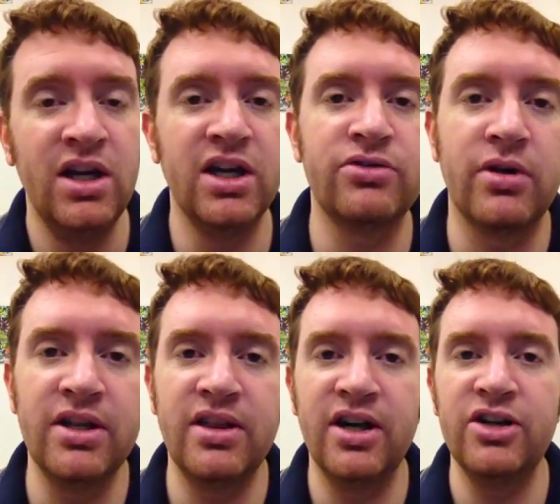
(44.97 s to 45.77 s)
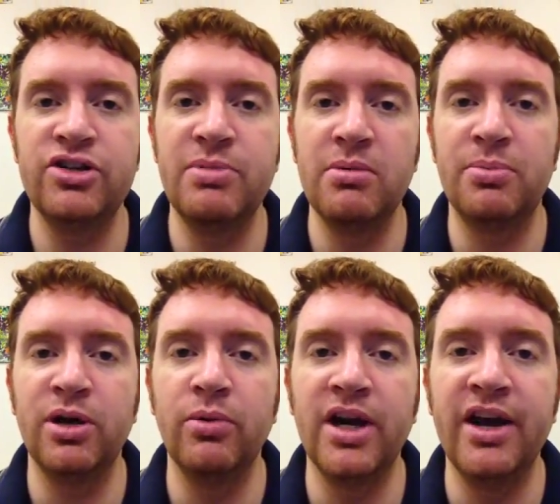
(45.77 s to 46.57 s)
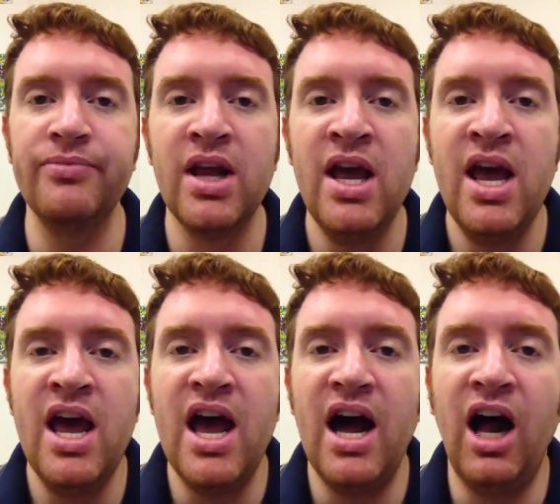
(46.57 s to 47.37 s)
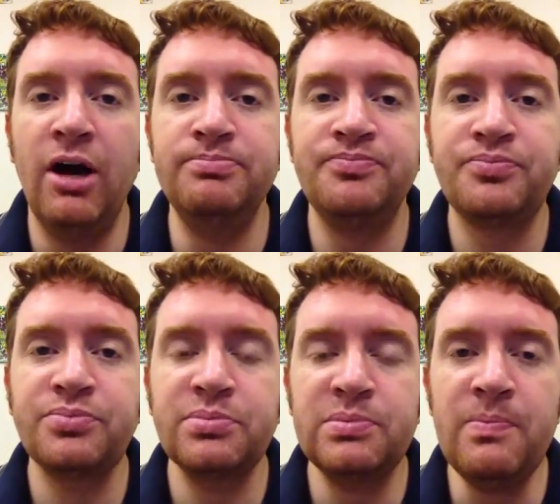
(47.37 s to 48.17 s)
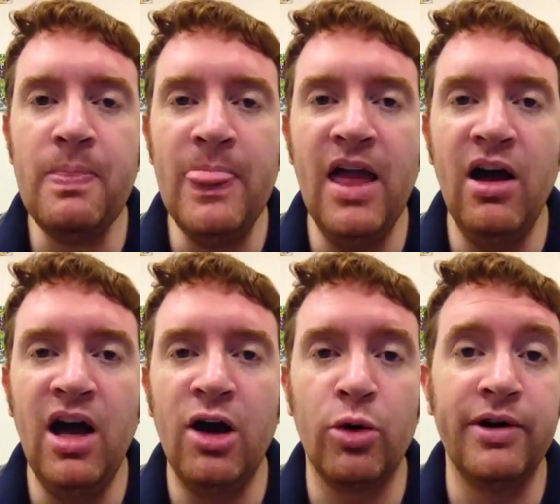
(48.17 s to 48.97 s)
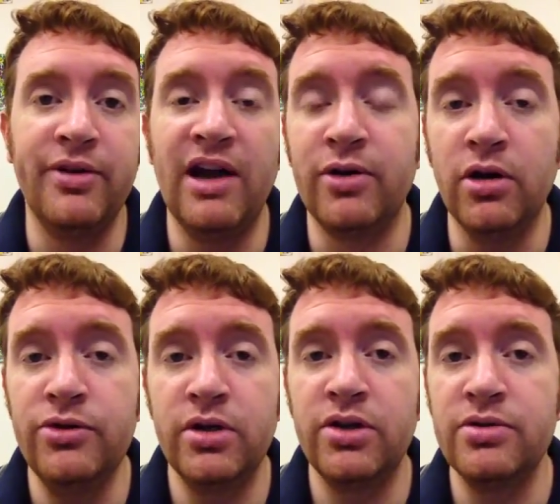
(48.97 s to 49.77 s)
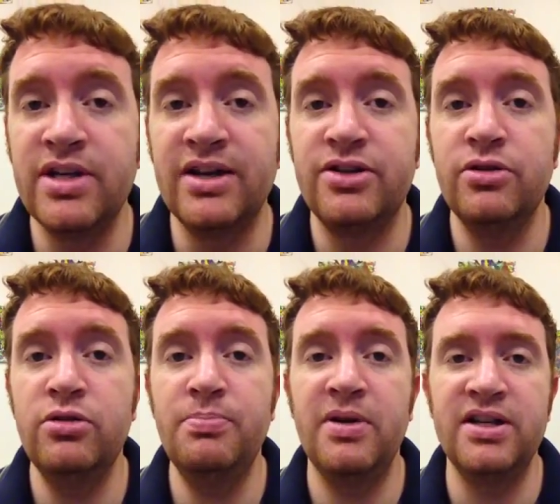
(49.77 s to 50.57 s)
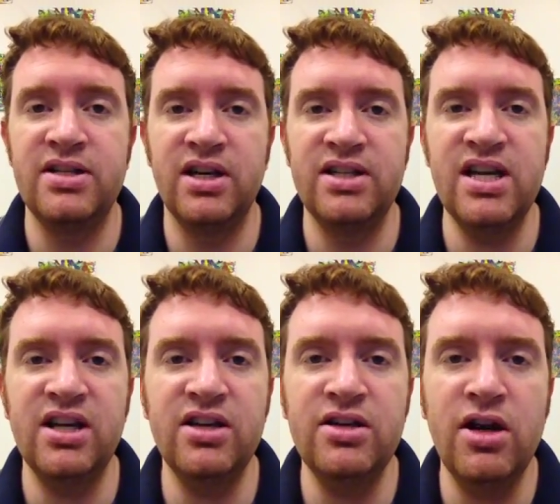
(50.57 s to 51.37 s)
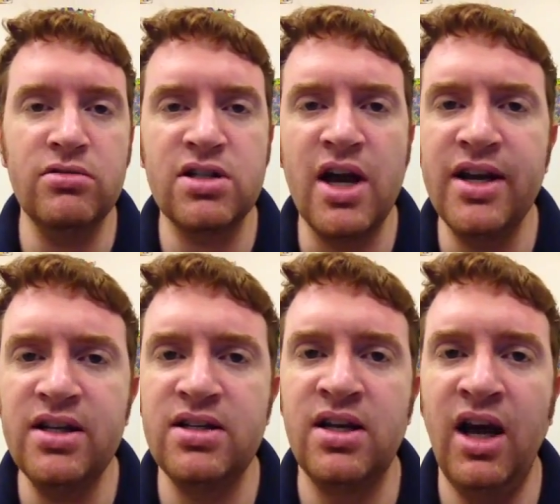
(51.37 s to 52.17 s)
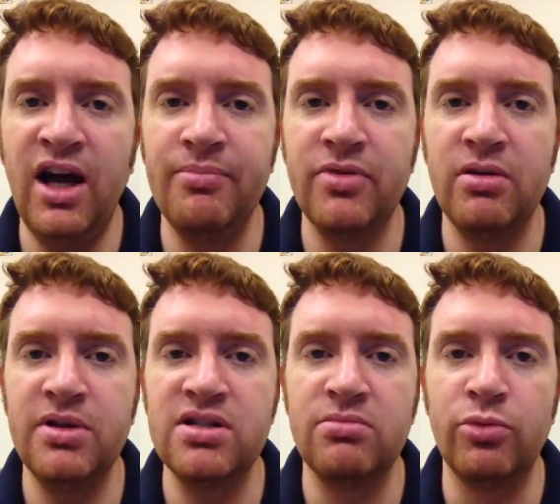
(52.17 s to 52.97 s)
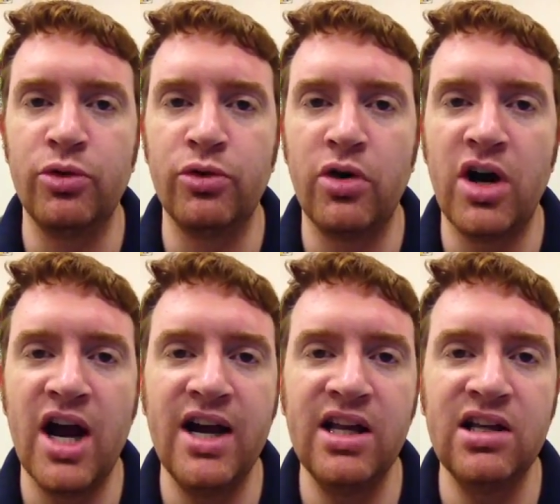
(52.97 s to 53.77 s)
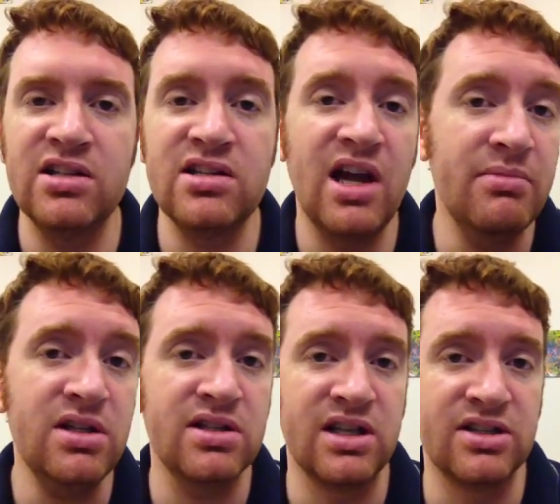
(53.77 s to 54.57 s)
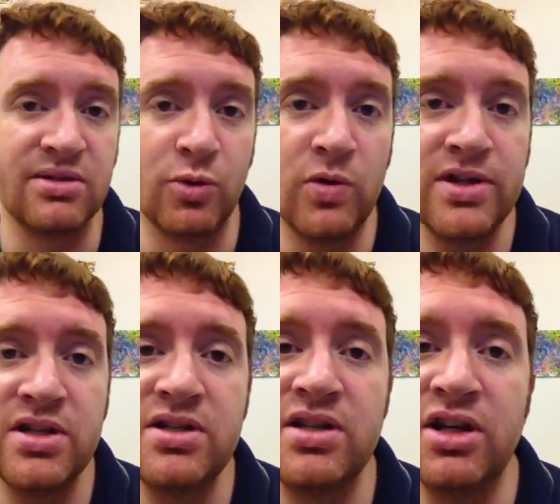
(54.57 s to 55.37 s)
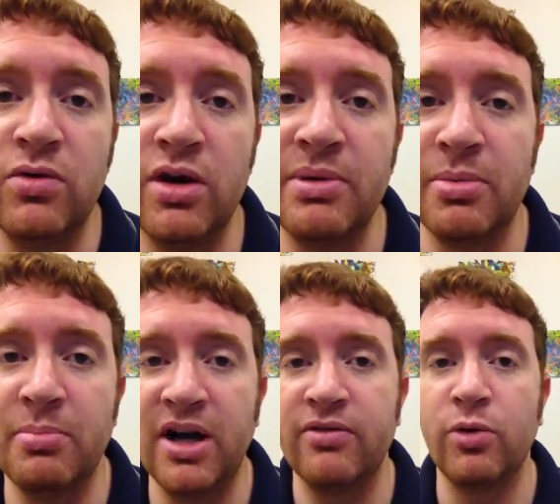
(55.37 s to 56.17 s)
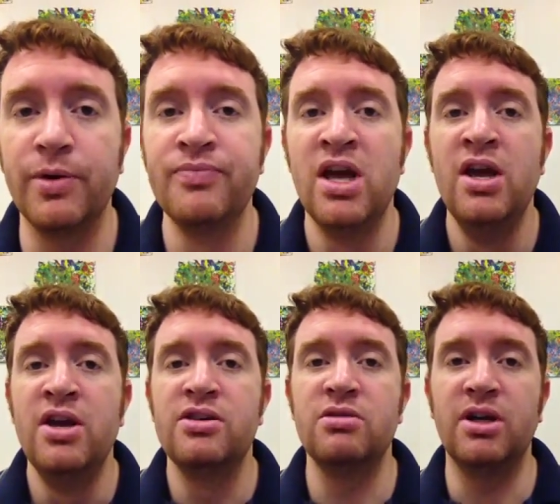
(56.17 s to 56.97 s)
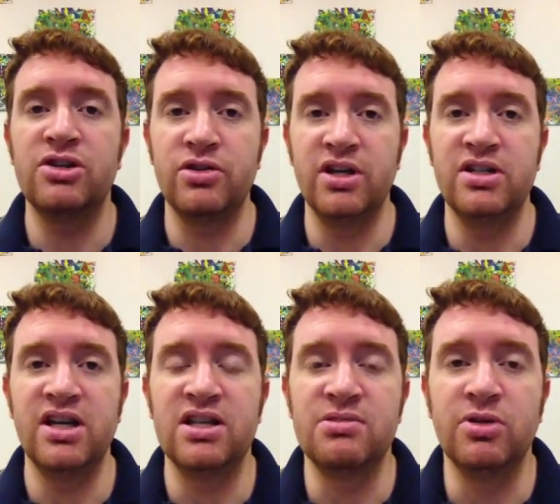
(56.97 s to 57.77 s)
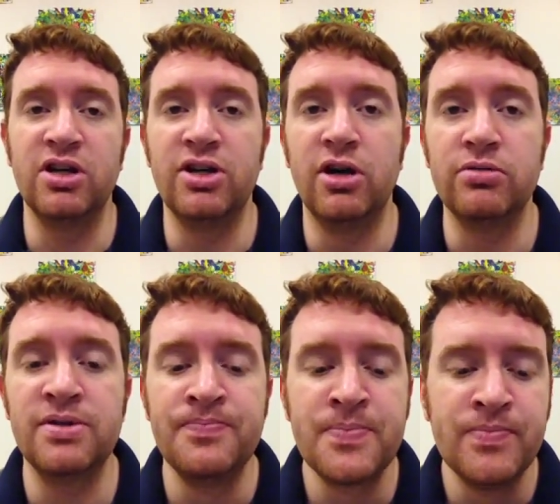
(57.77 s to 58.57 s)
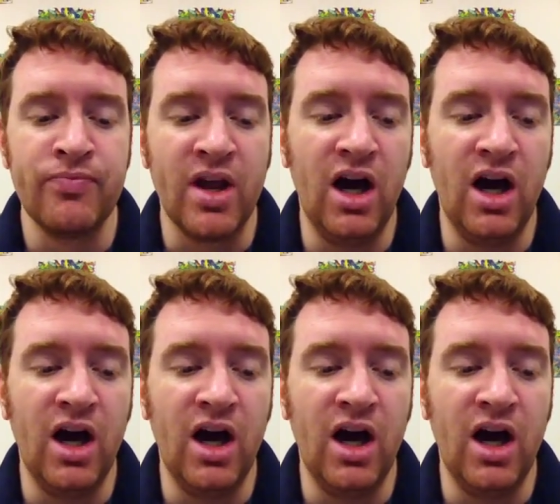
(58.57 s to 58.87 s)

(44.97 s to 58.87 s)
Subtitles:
It's right there. You should be able to print one out. Or if you have your own, you can use that too. But take good notes on it. There'll be some writing assignments and some quizzes that you want to be prepared for. So make sure that you take some good notes.